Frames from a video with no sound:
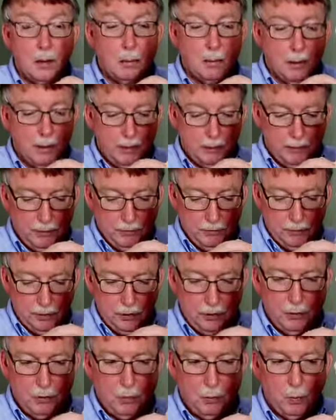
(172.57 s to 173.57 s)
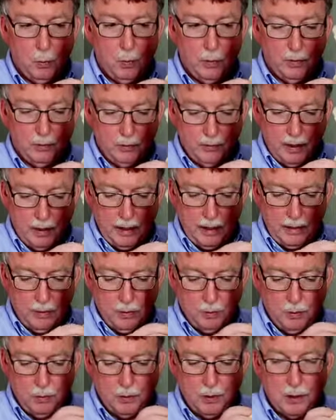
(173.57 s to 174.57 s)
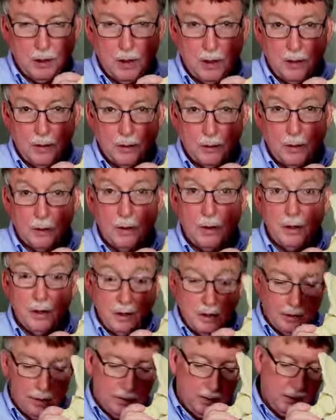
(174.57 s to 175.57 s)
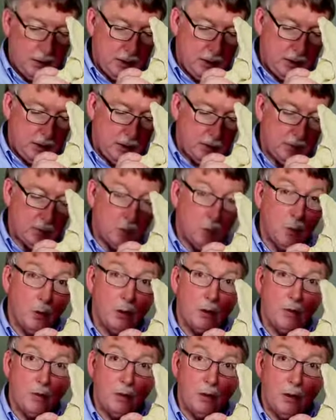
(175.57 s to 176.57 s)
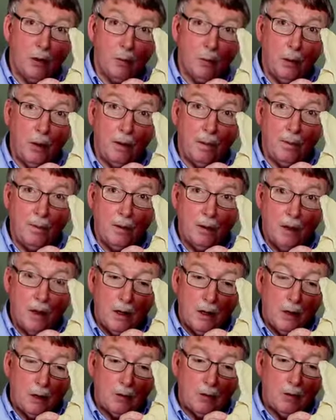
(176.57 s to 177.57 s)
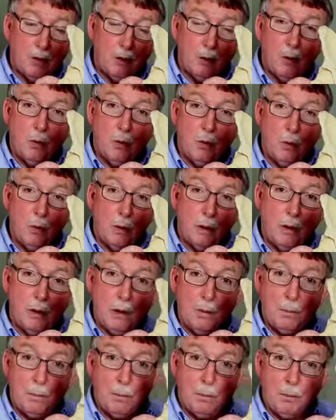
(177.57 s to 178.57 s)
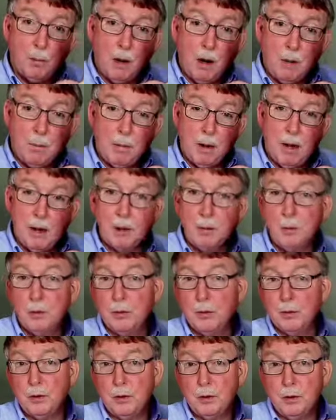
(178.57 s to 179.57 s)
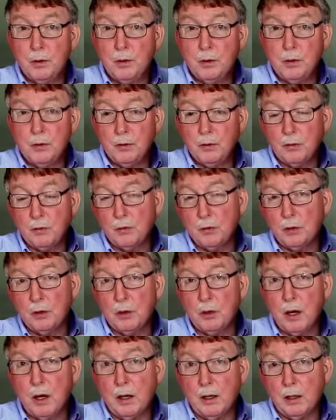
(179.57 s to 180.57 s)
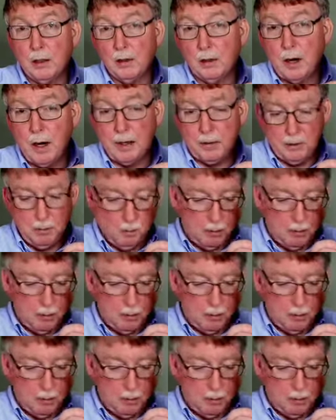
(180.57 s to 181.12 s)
But if it's turned to one side or the other, then it doesn't work very well. So what our body will do is contract the